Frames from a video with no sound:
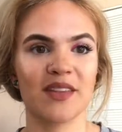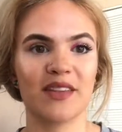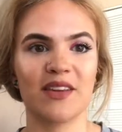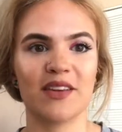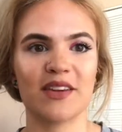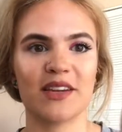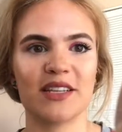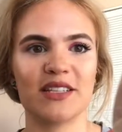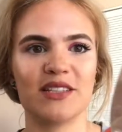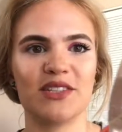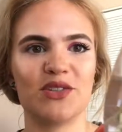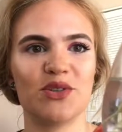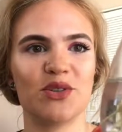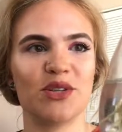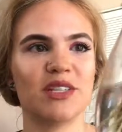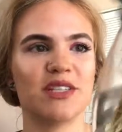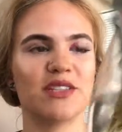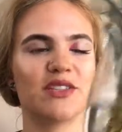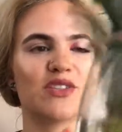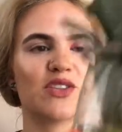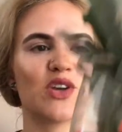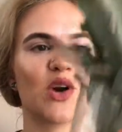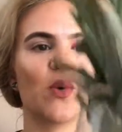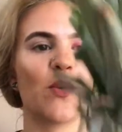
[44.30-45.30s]
Look, it's doing
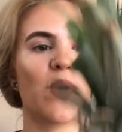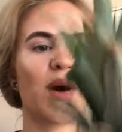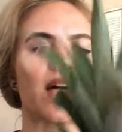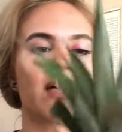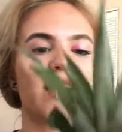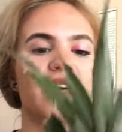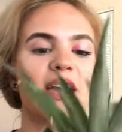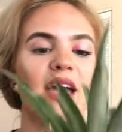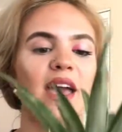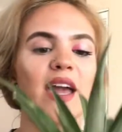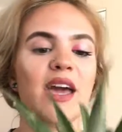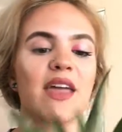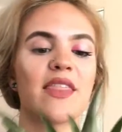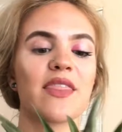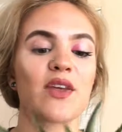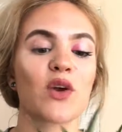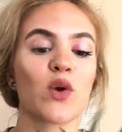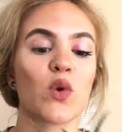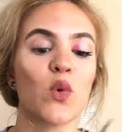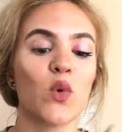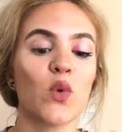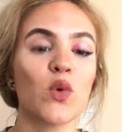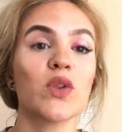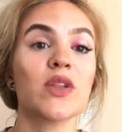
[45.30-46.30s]
so well, and the
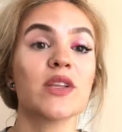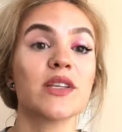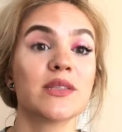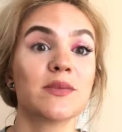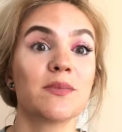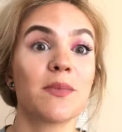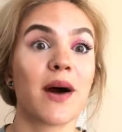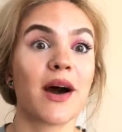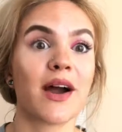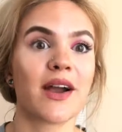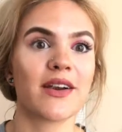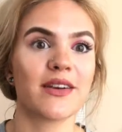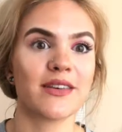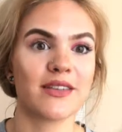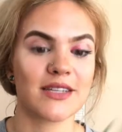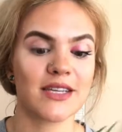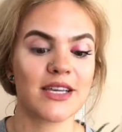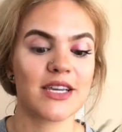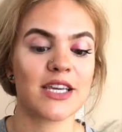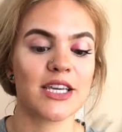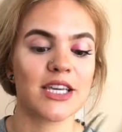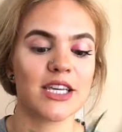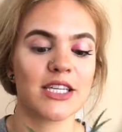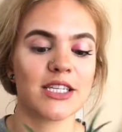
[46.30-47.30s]
coolest part
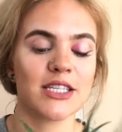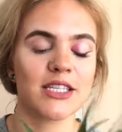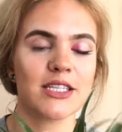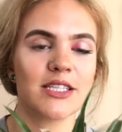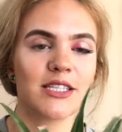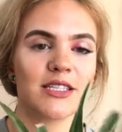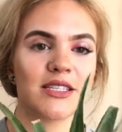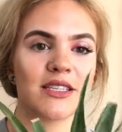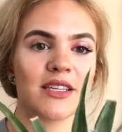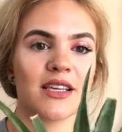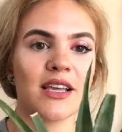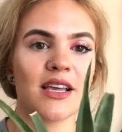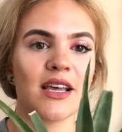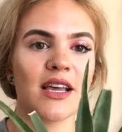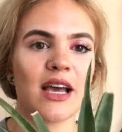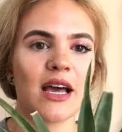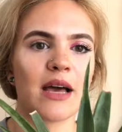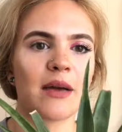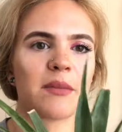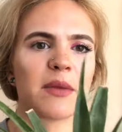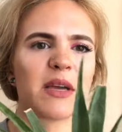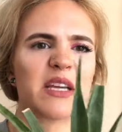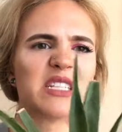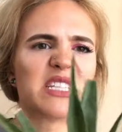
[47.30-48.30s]
is,
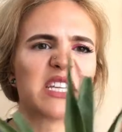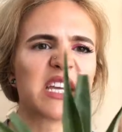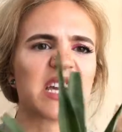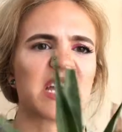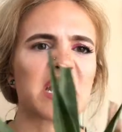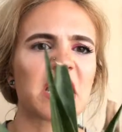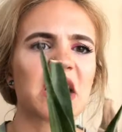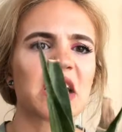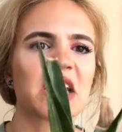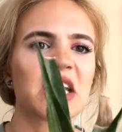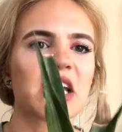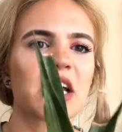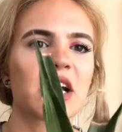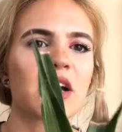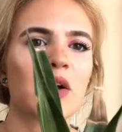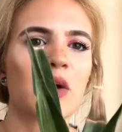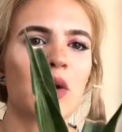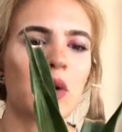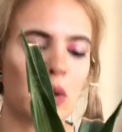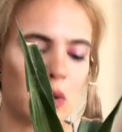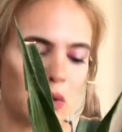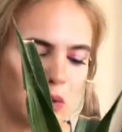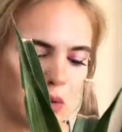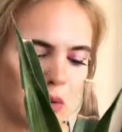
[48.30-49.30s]
I'm gonna take it out of here.
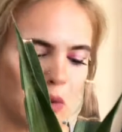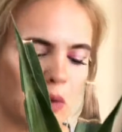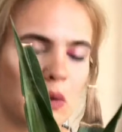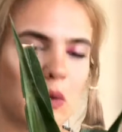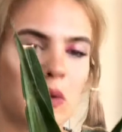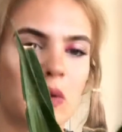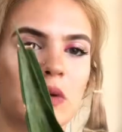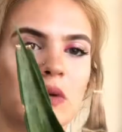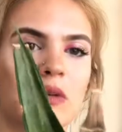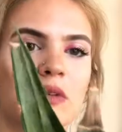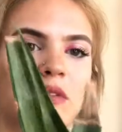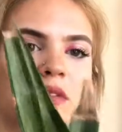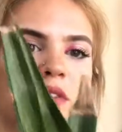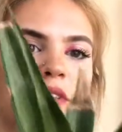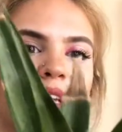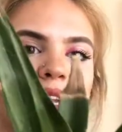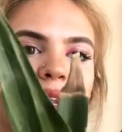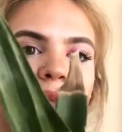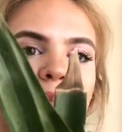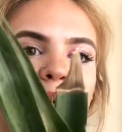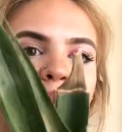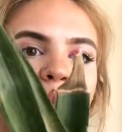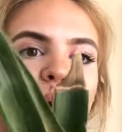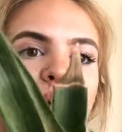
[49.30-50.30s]
Oh, it's
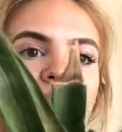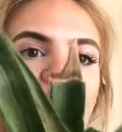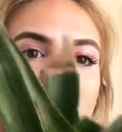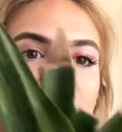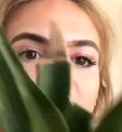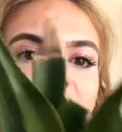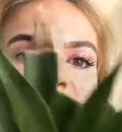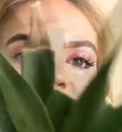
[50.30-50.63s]
getting me wet.